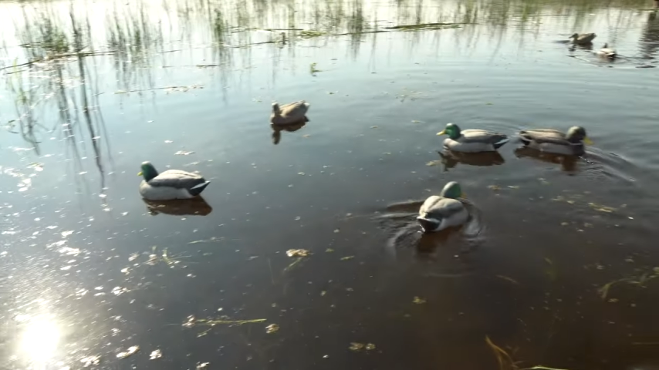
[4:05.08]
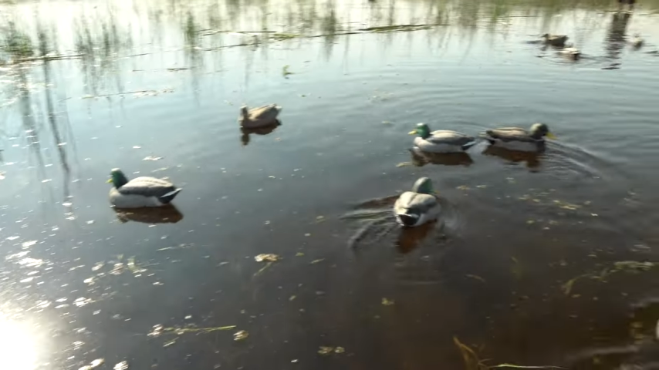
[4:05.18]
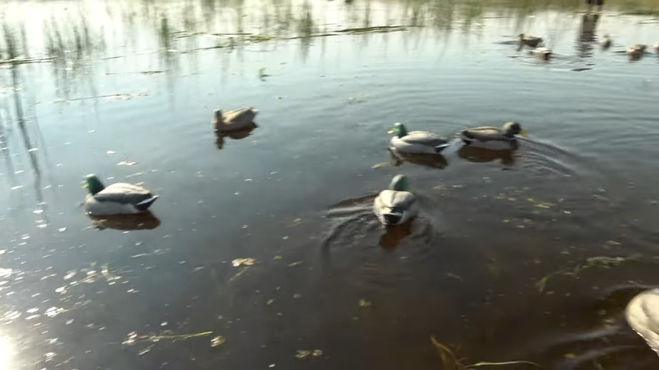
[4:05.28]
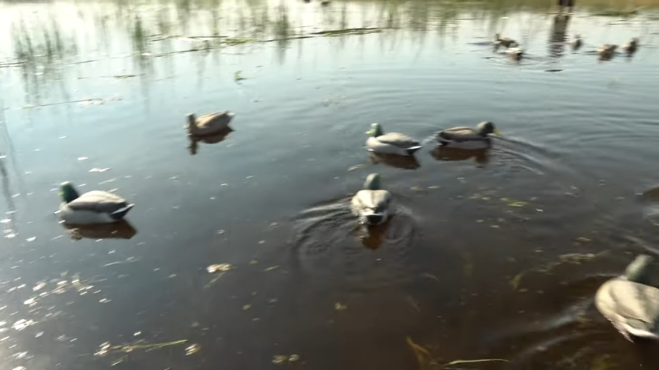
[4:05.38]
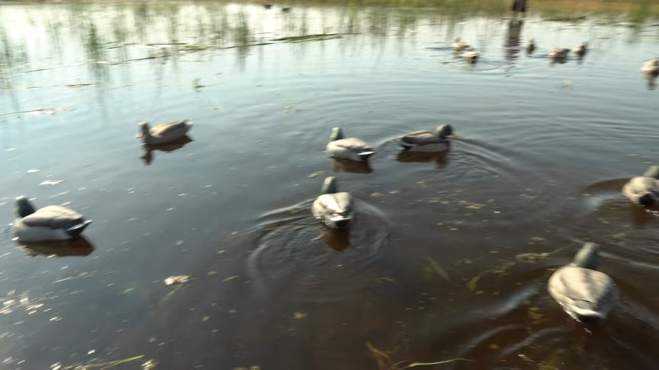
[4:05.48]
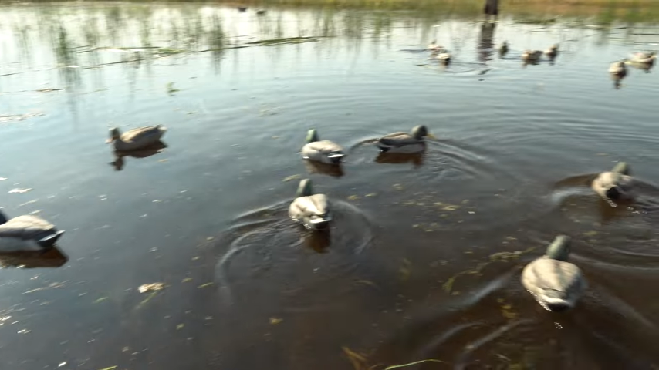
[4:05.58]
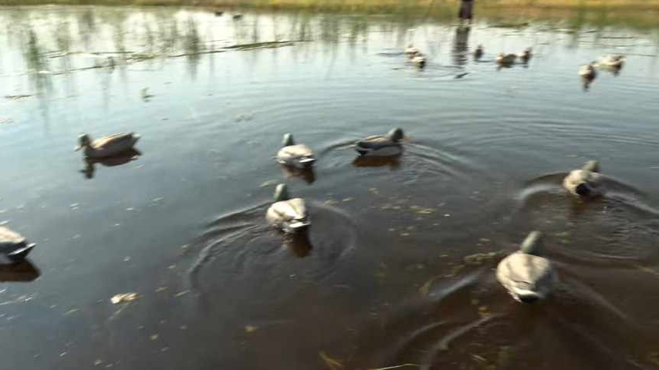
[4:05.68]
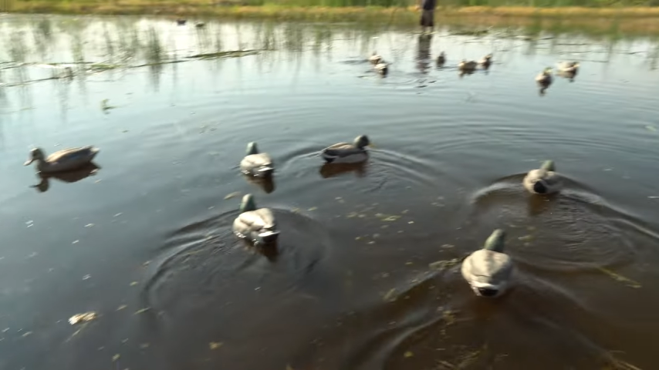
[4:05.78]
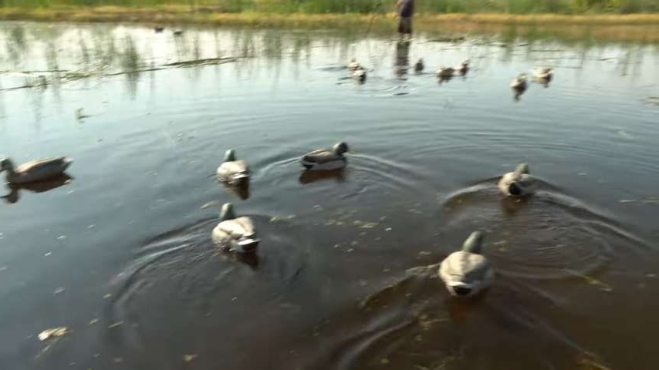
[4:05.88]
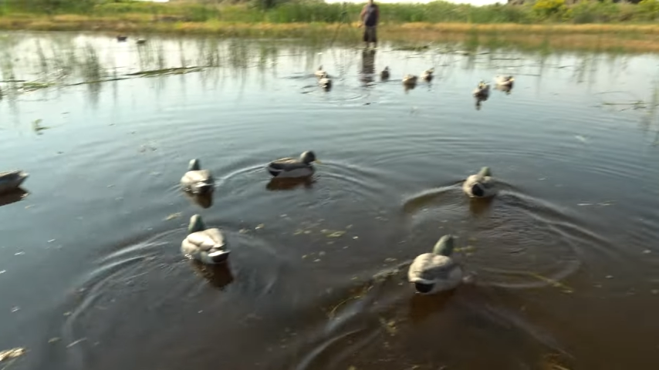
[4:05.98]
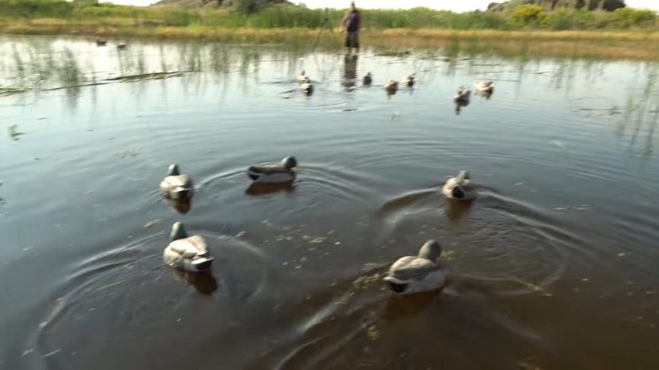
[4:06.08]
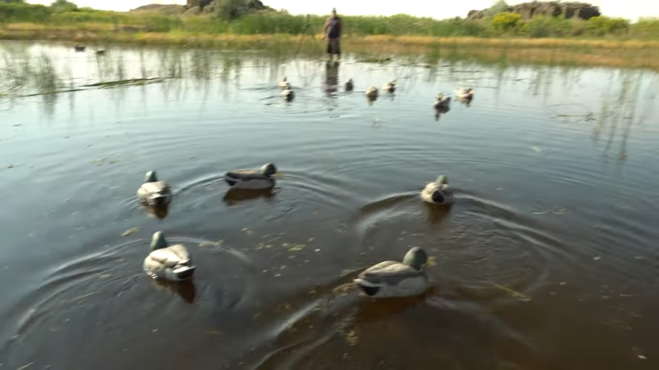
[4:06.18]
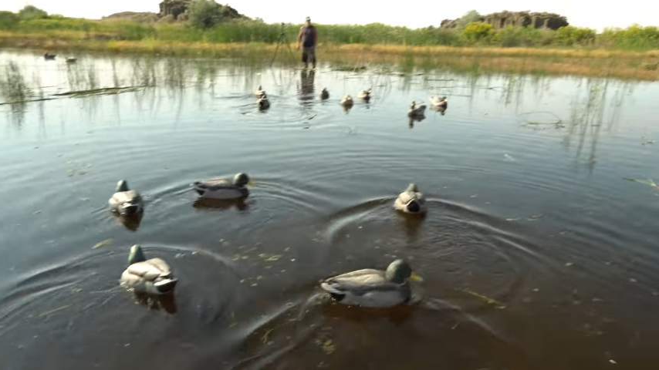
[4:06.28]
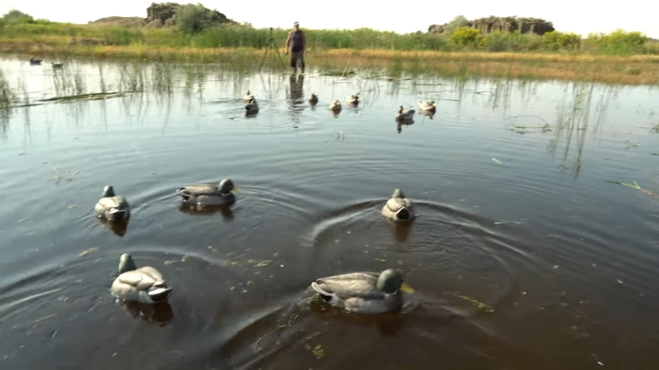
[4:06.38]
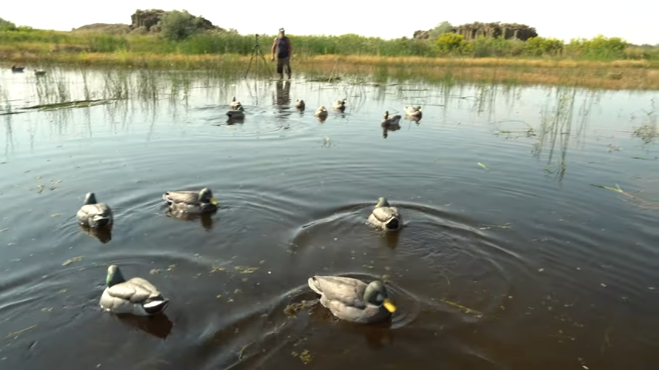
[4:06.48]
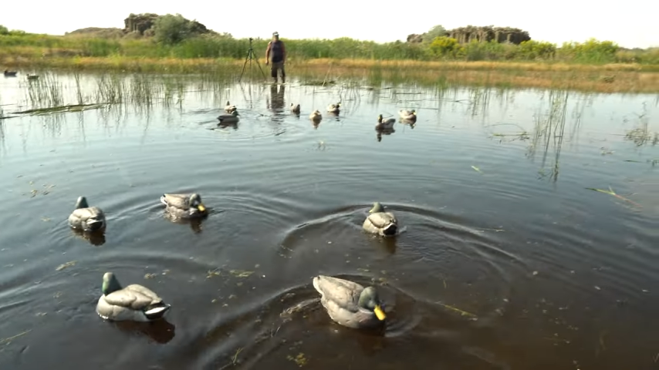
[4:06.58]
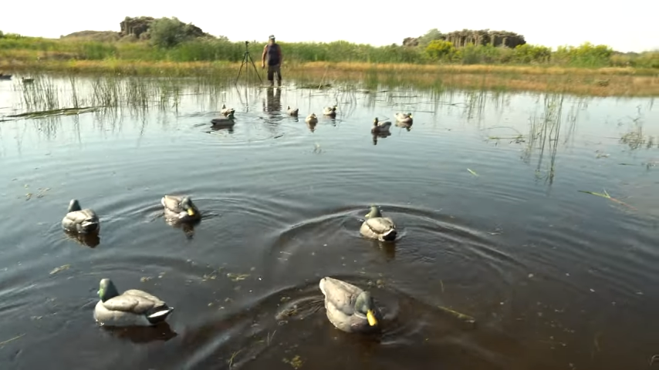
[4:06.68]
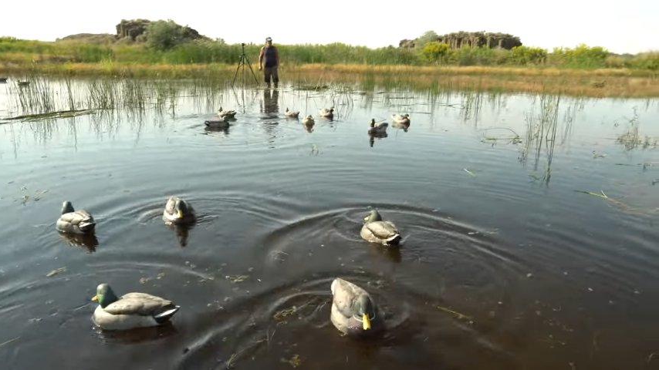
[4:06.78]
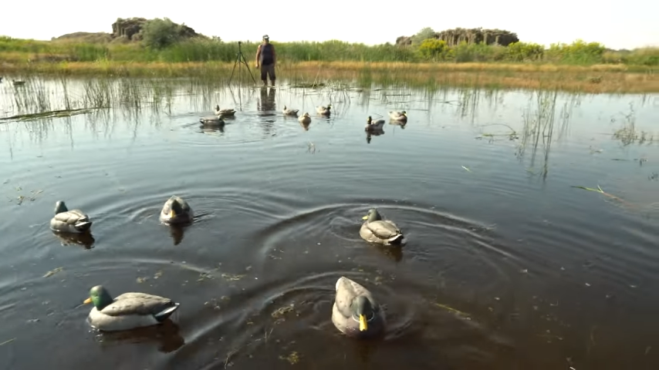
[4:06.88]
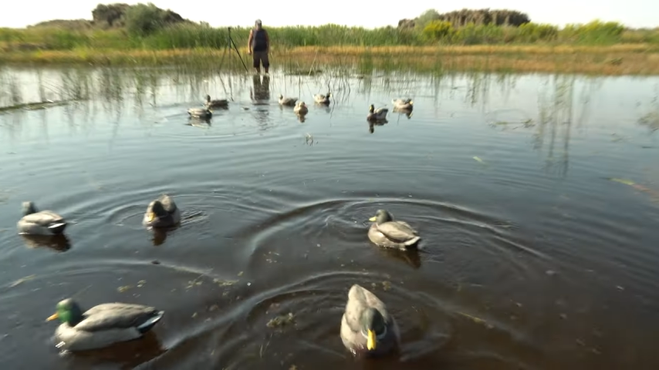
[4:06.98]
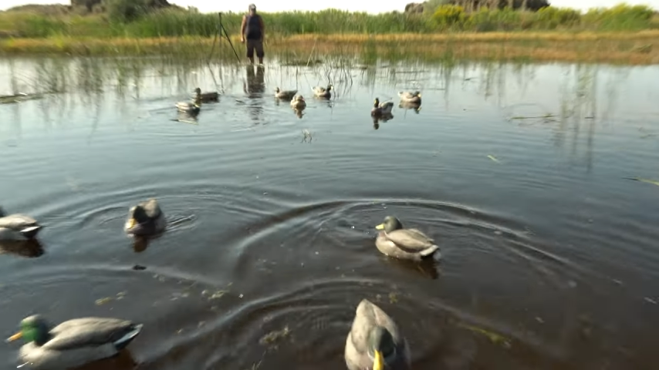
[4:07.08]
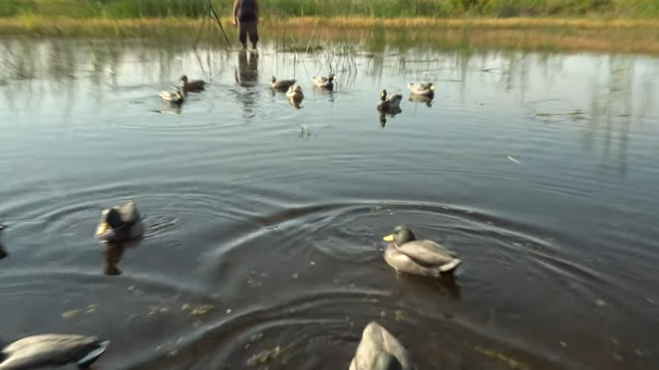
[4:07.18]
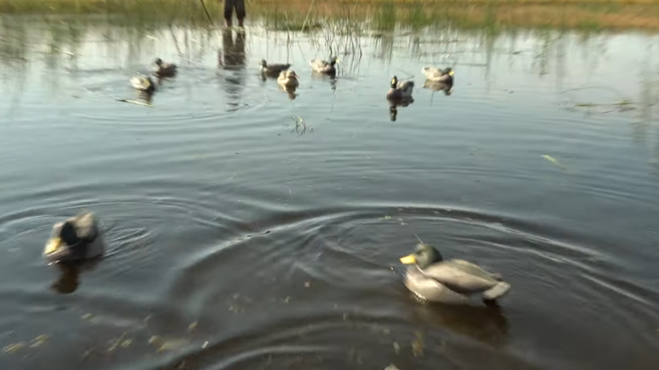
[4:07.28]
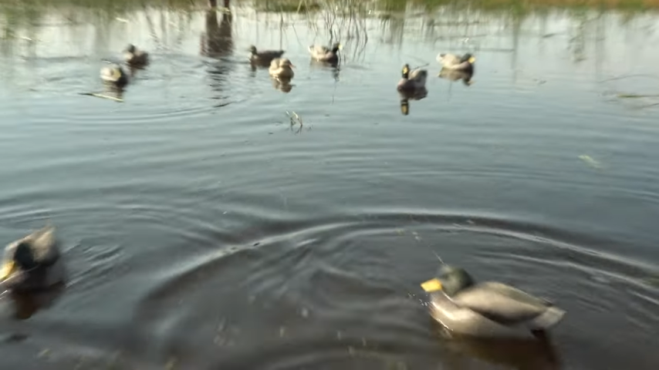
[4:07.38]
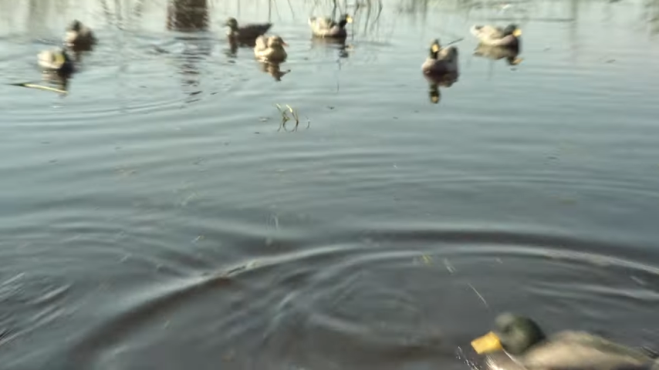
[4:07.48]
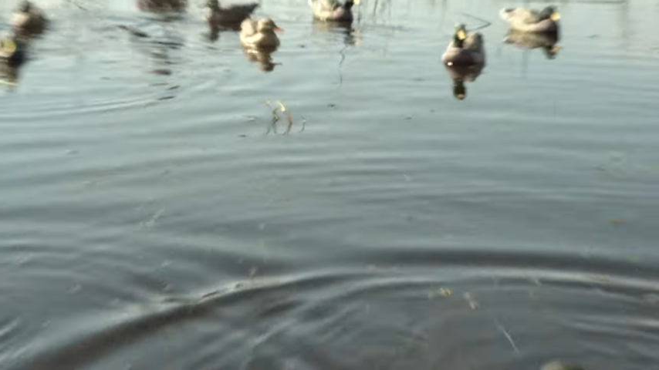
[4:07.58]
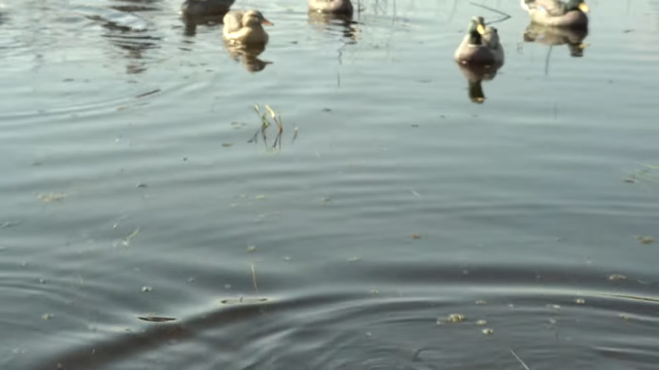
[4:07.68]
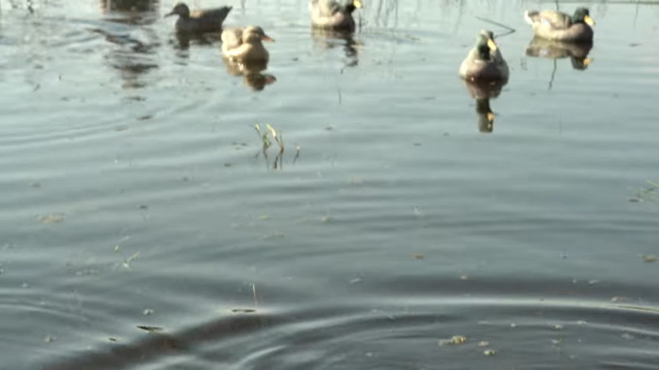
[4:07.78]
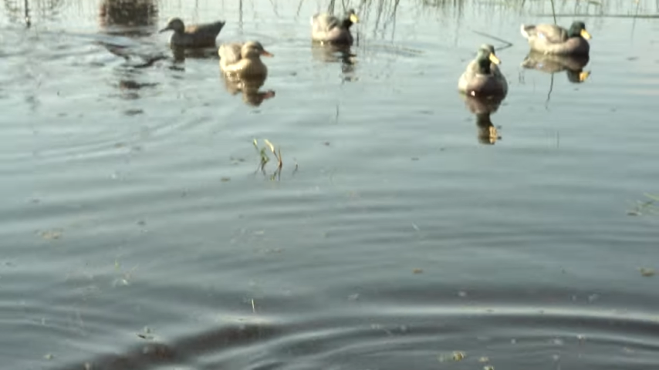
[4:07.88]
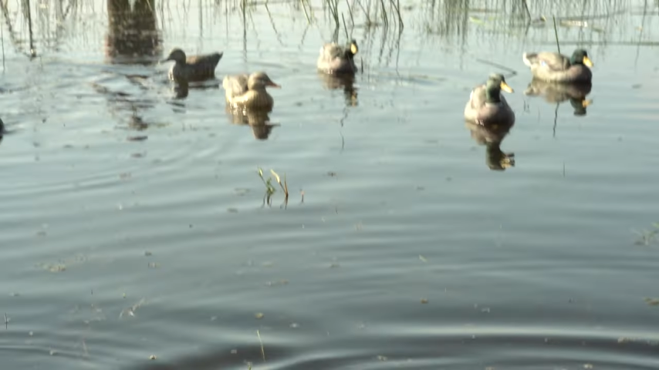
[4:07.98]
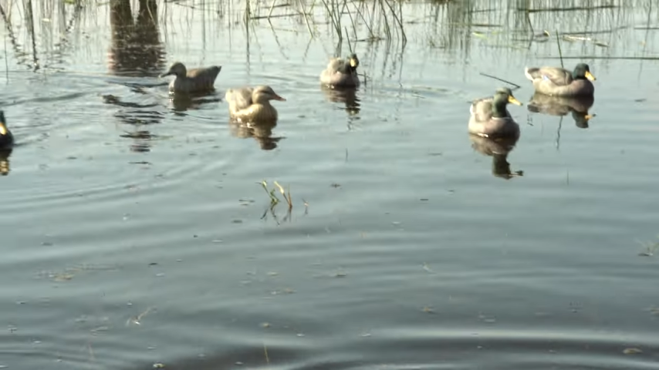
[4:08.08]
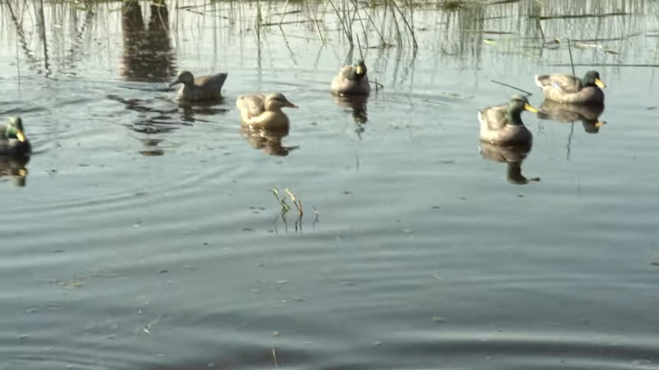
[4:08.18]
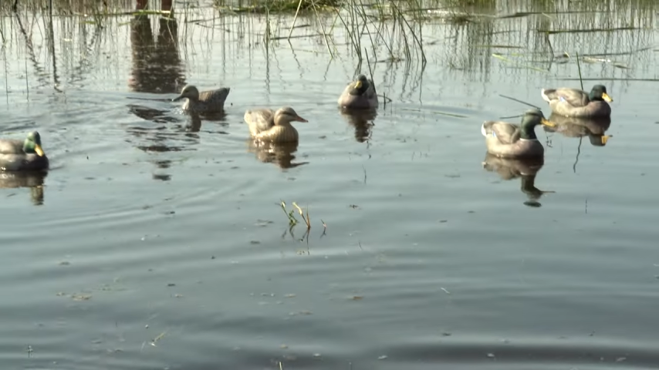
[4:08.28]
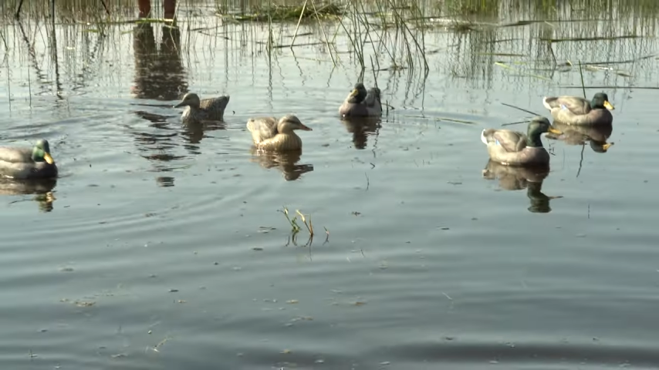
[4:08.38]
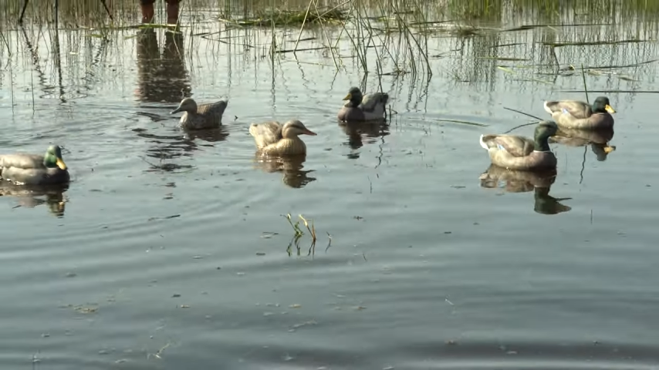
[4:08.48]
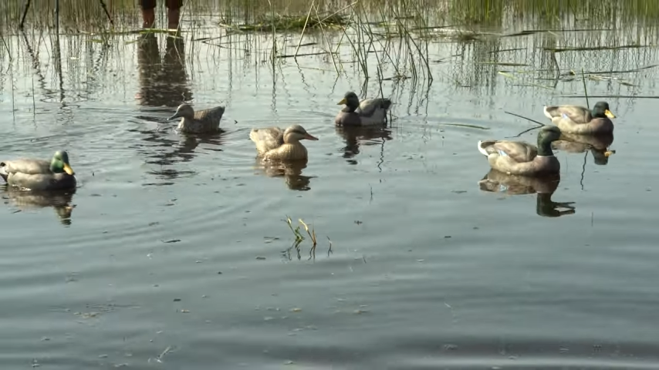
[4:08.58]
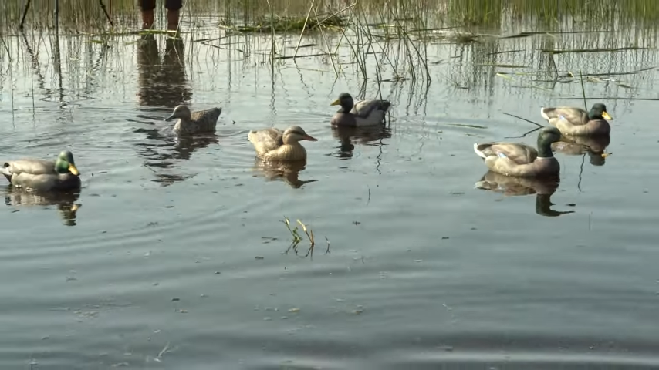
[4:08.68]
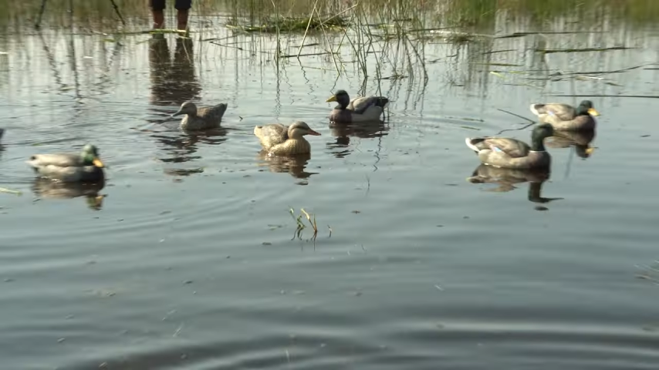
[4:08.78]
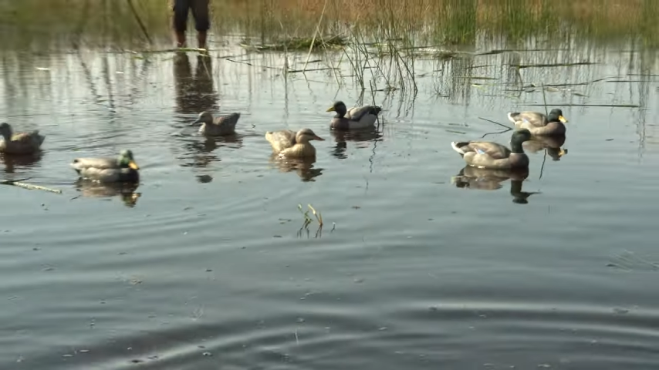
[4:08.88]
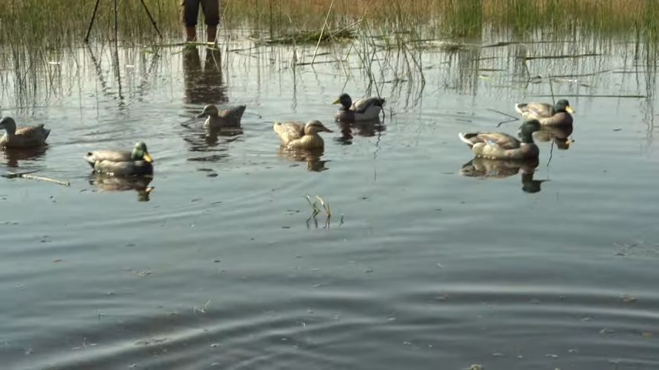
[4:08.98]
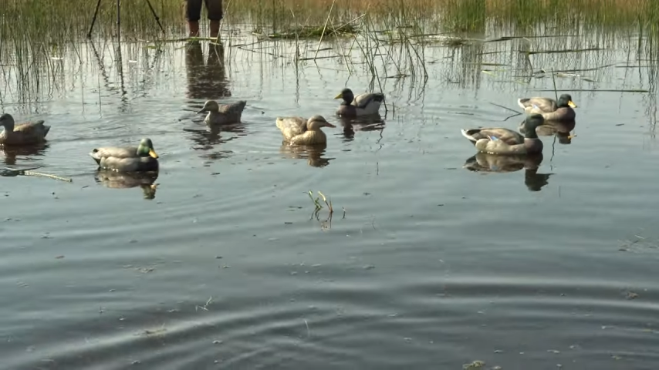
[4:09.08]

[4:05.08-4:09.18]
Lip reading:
(no speaker visible)